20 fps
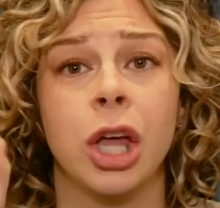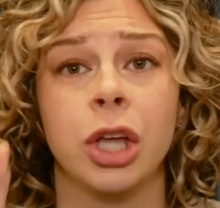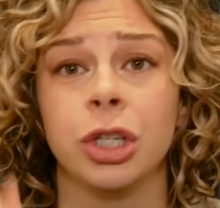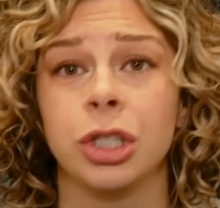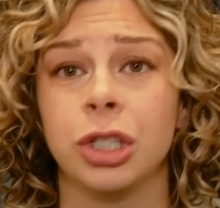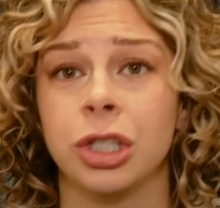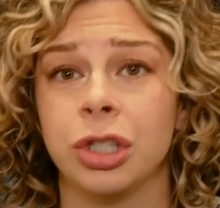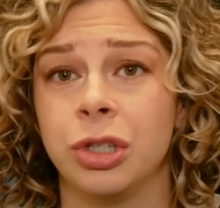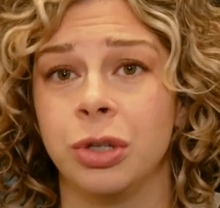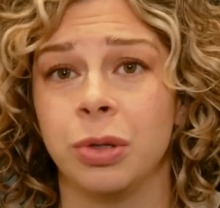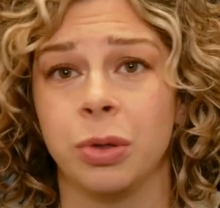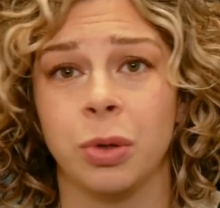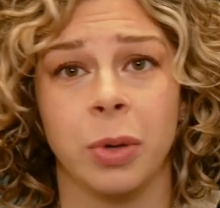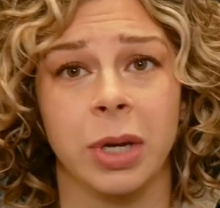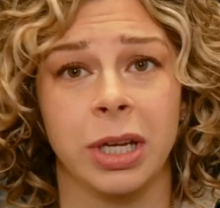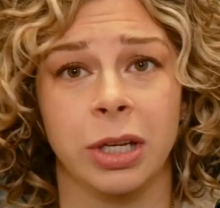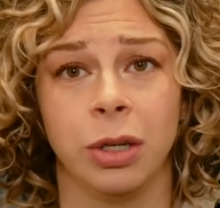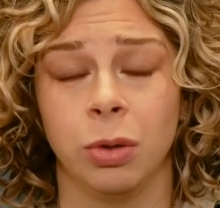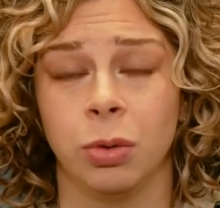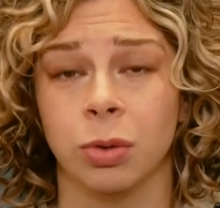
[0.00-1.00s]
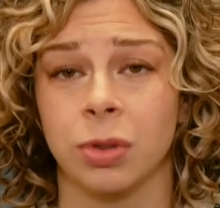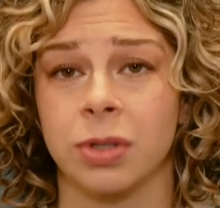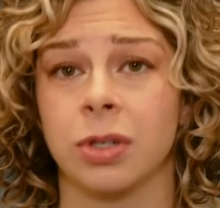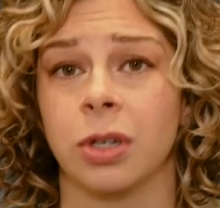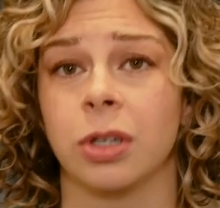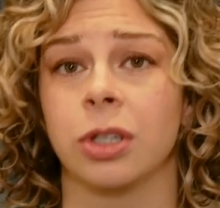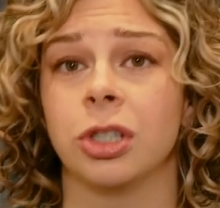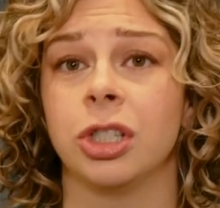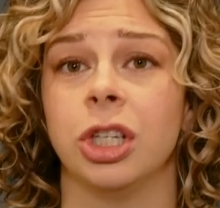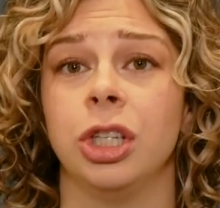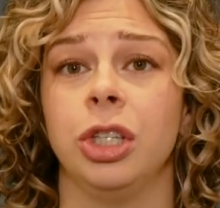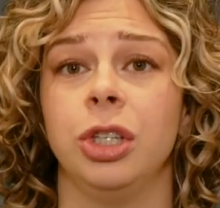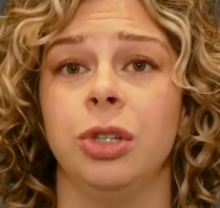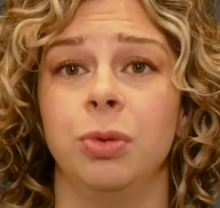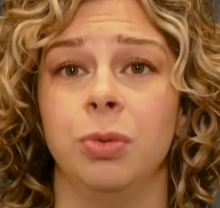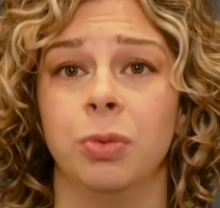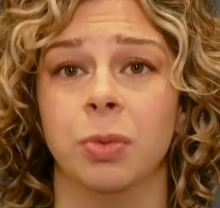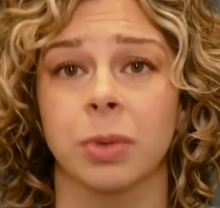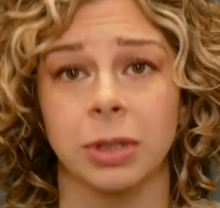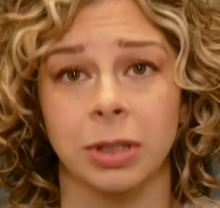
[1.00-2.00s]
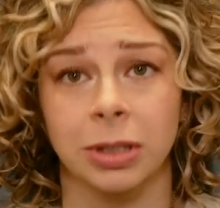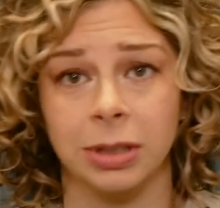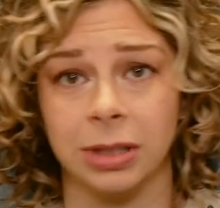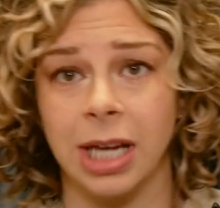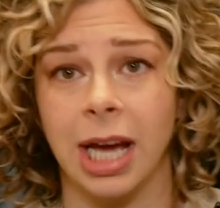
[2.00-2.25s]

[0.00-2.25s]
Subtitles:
just do a quick Google search and you will